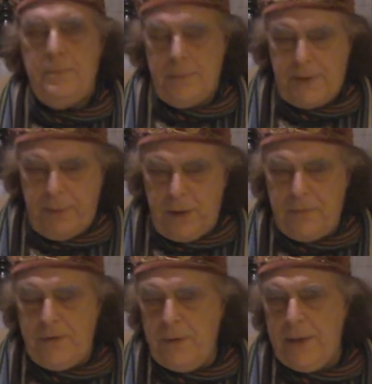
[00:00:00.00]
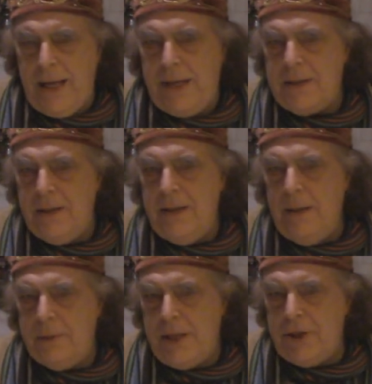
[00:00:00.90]
Spoke fluent Latin. He
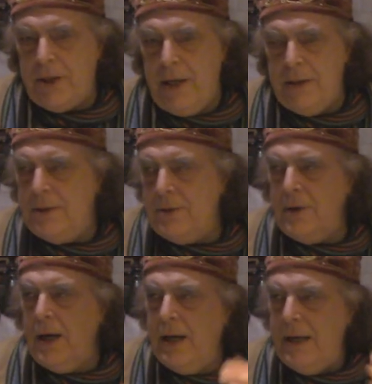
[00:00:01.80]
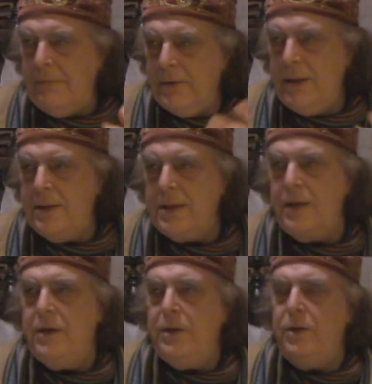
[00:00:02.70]
was educated to a high level. He
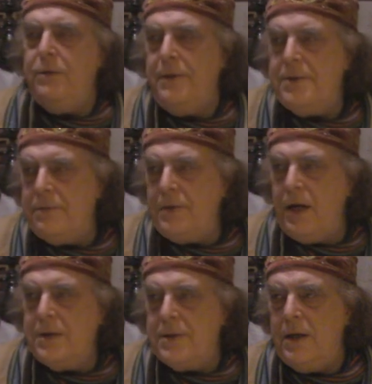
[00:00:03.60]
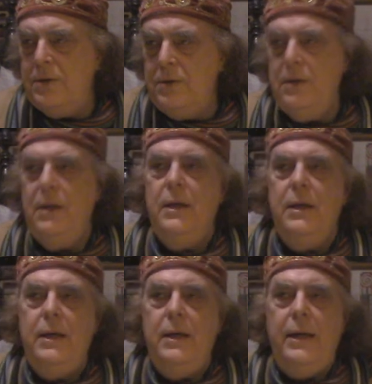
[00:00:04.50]
studied at the University of Glasgow.
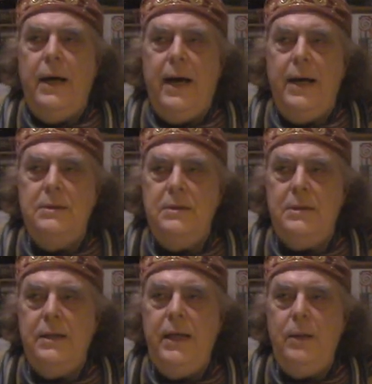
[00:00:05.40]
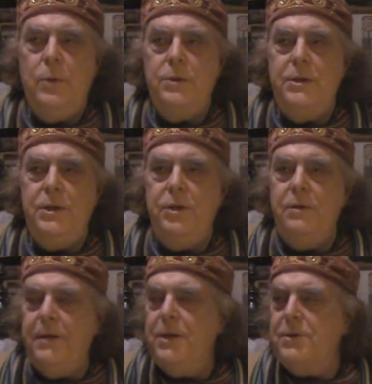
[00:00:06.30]
And he wanted
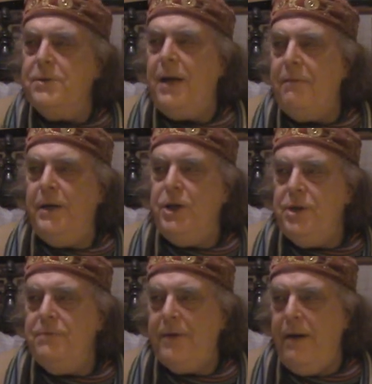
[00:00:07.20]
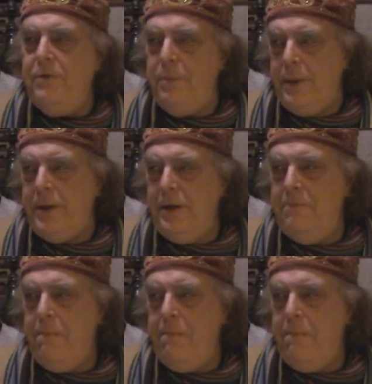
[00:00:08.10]
universal salvation for everybody.